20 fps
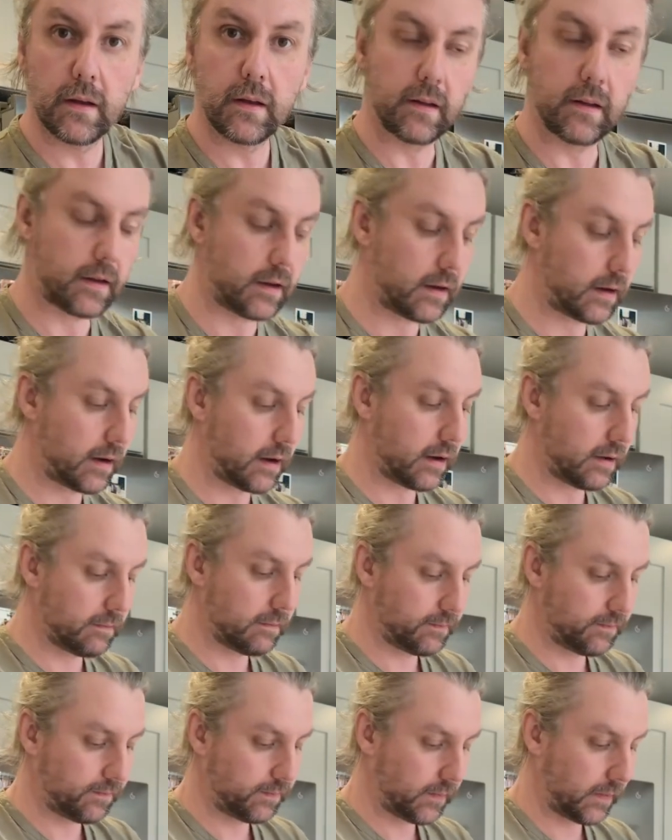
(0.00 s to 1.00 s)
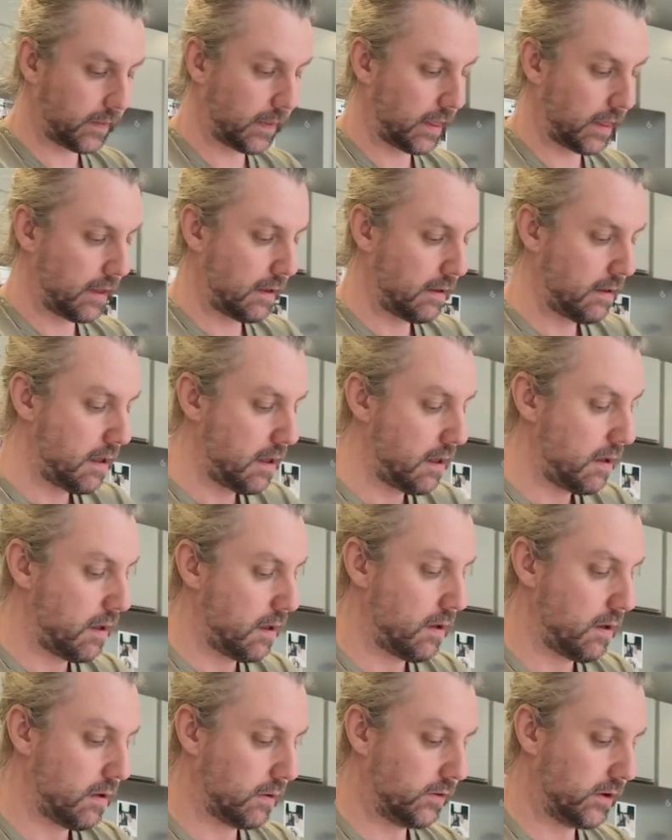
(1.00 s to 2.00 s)
There you go.
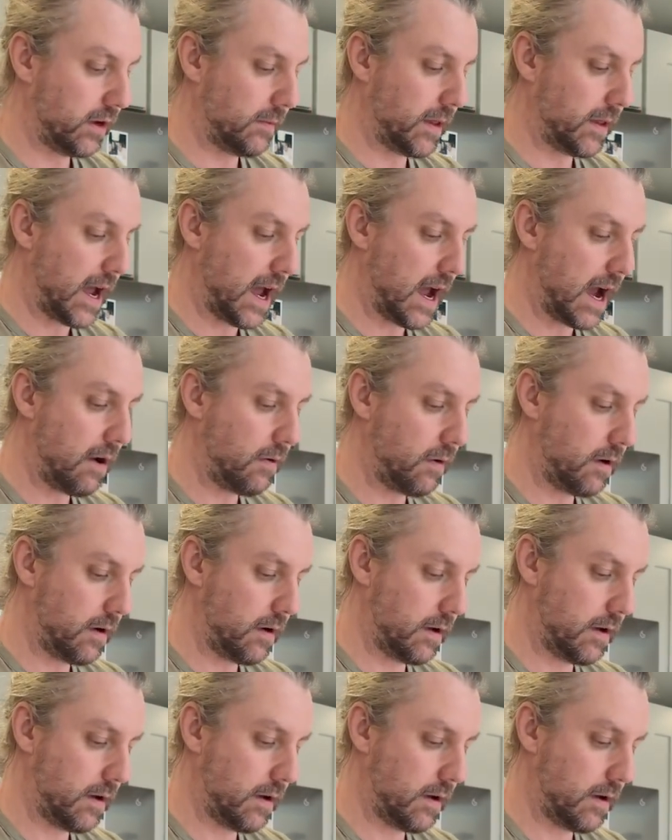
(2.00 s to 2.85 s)
Tip that out.